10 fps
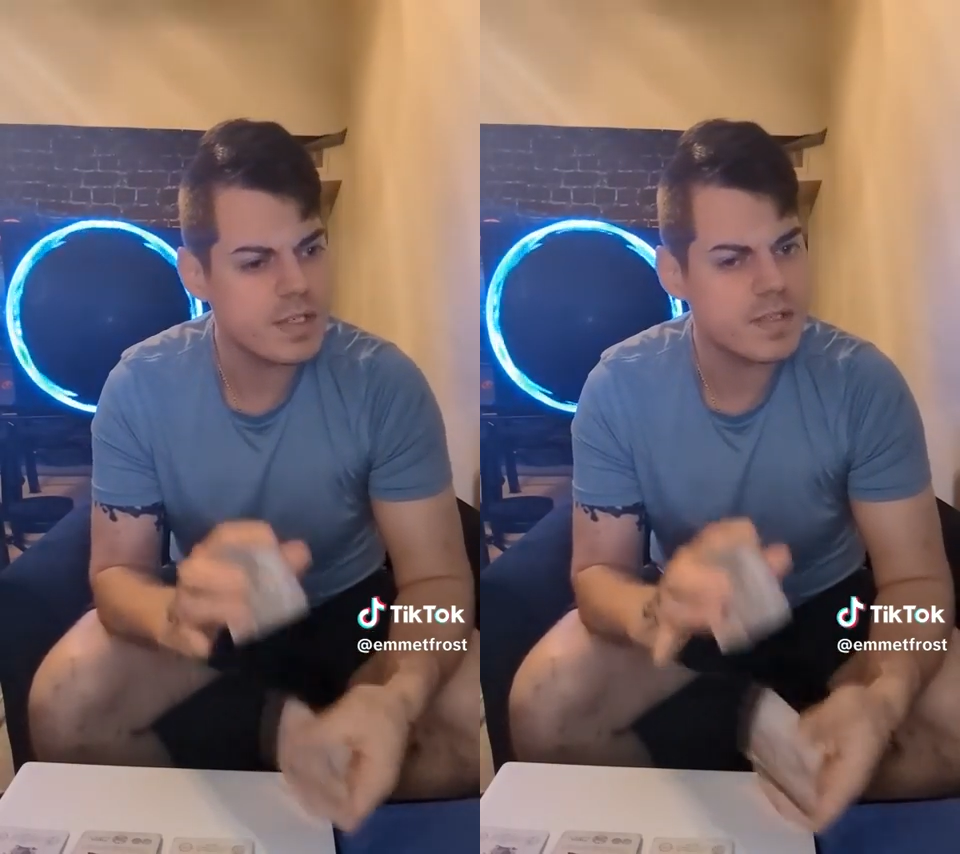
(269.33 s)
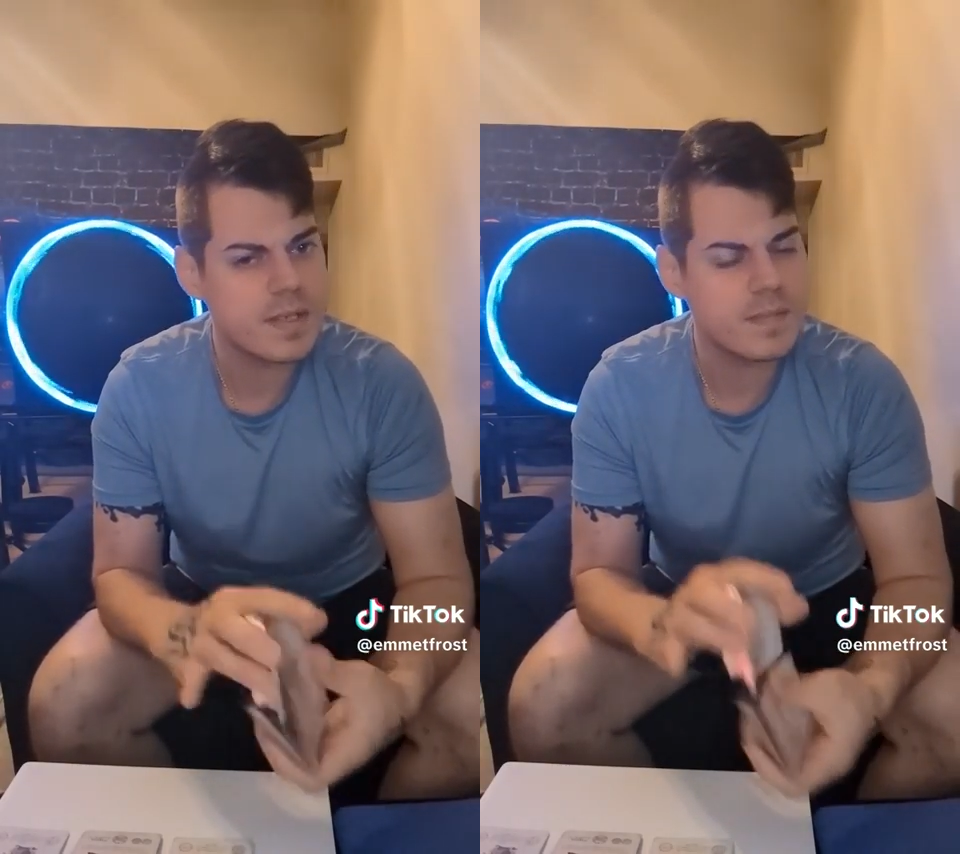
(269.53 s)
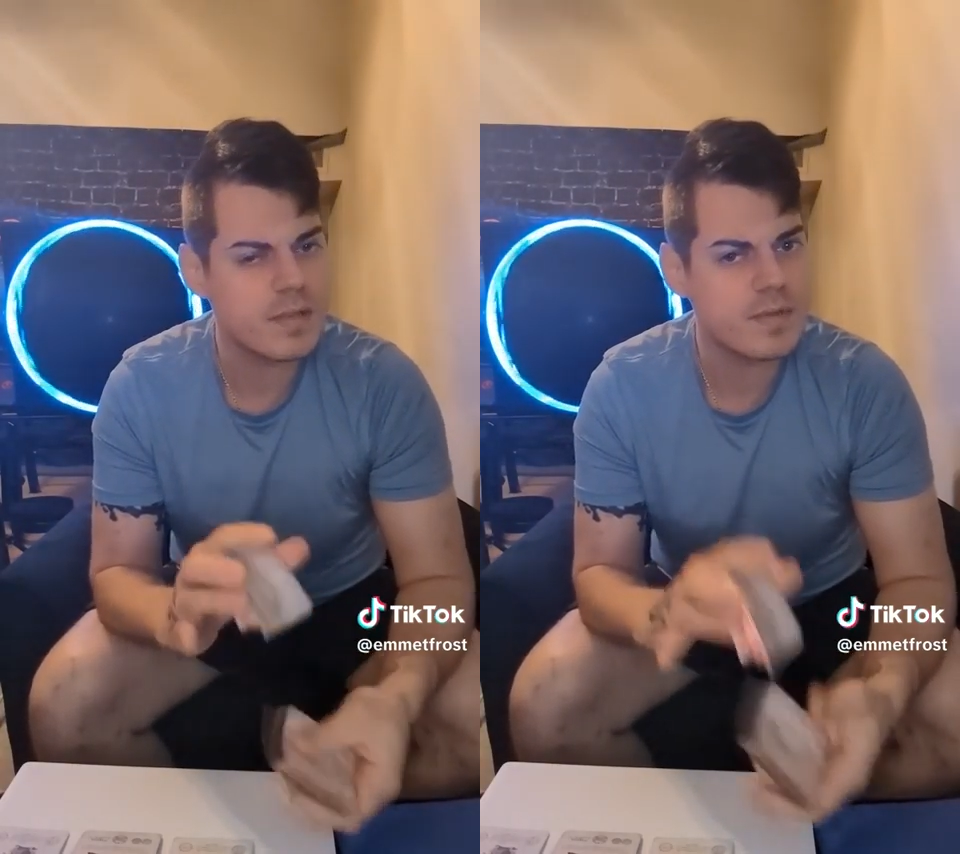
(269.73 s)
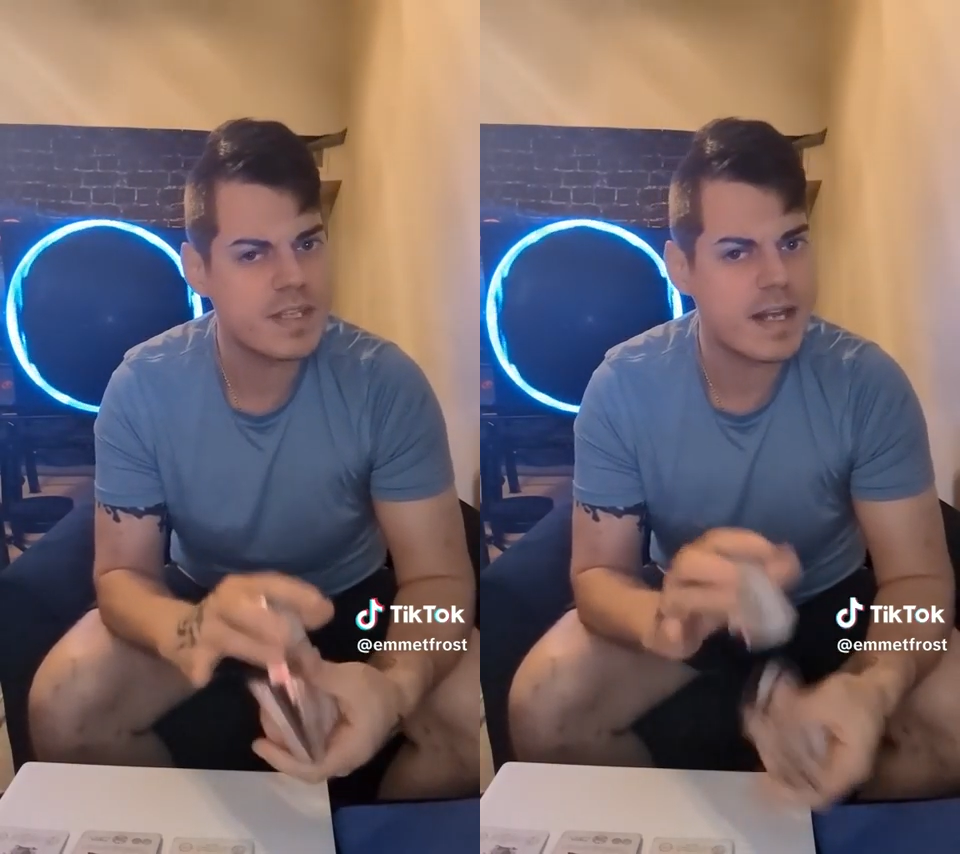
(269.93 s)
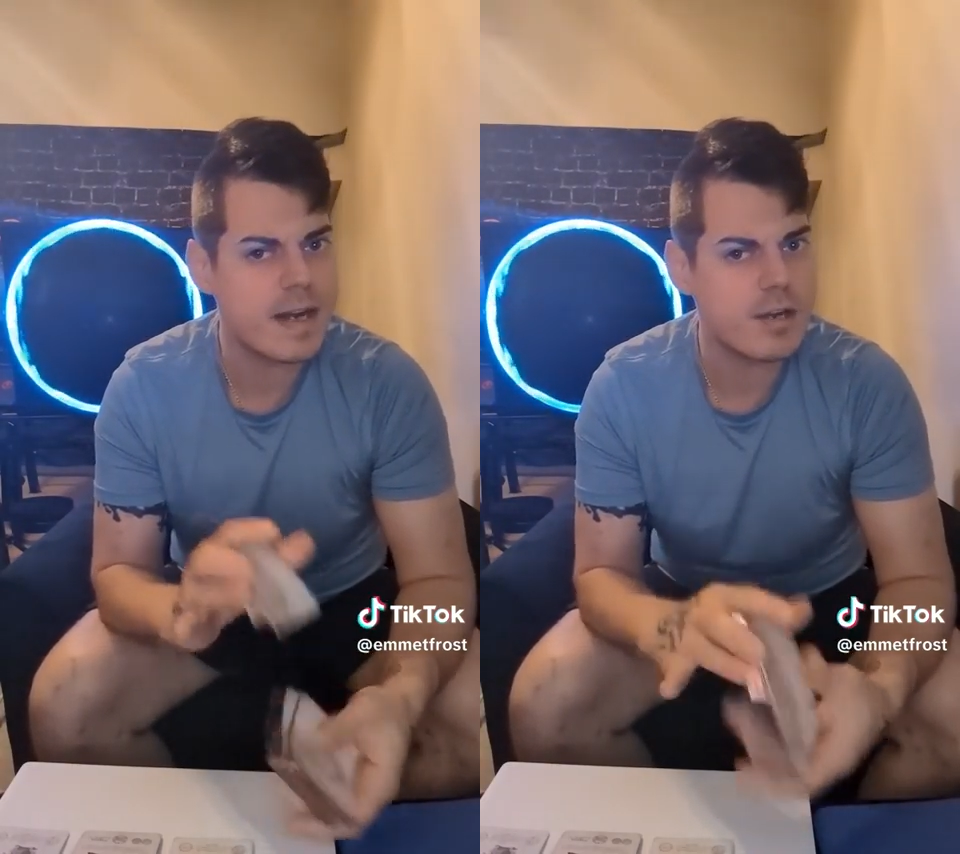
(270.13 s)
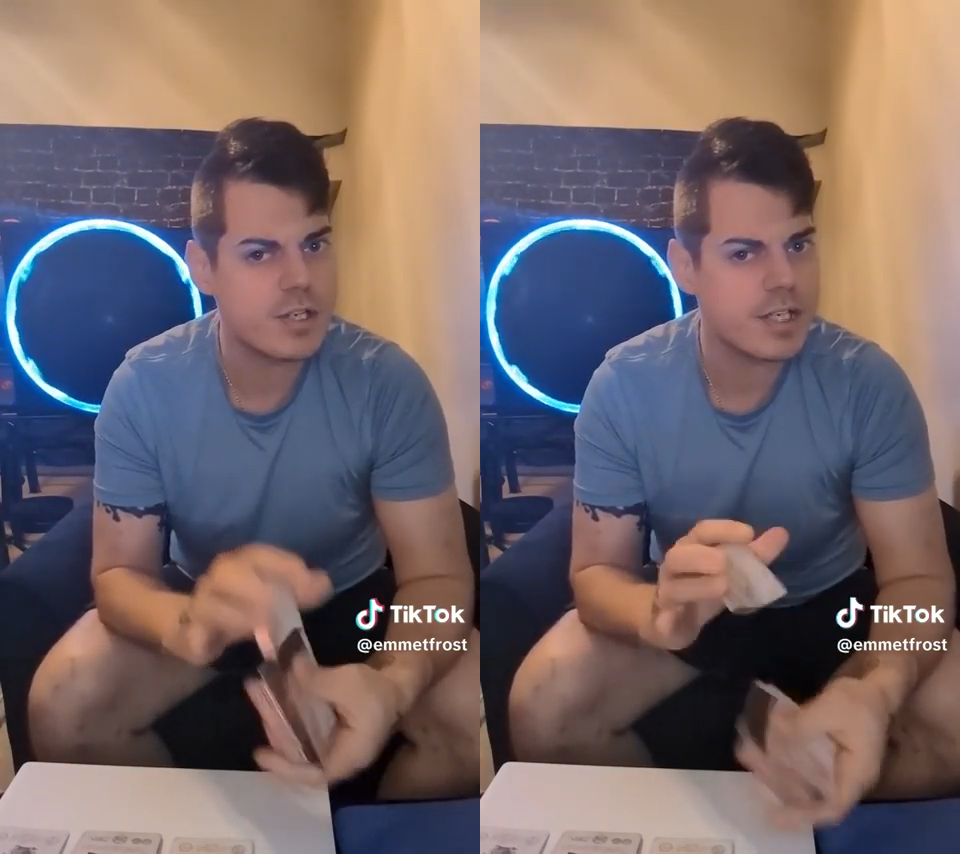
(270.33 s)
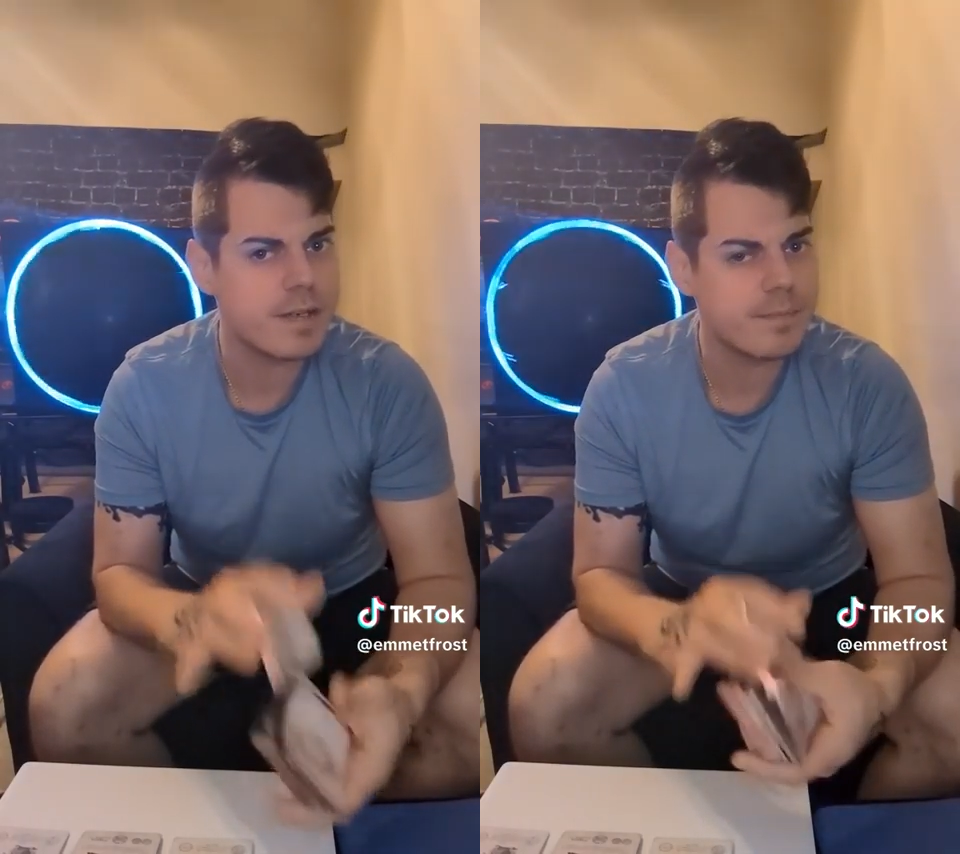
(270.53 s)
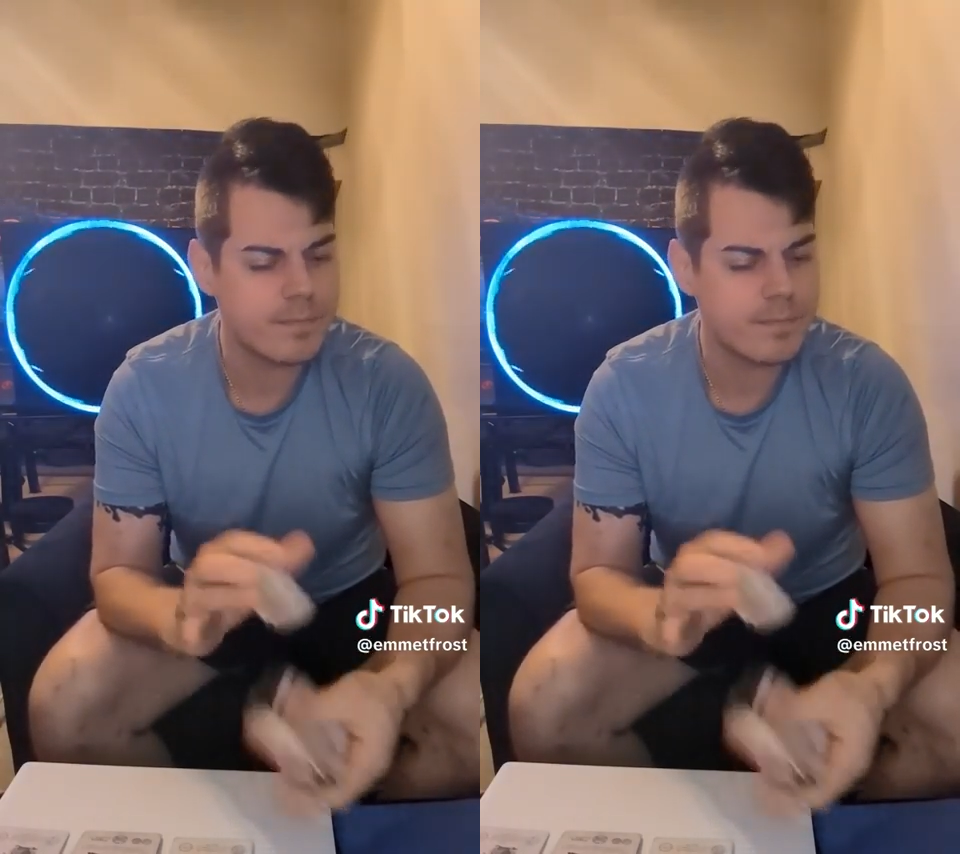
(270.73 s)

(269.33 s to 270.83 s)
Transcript: do something with that energy.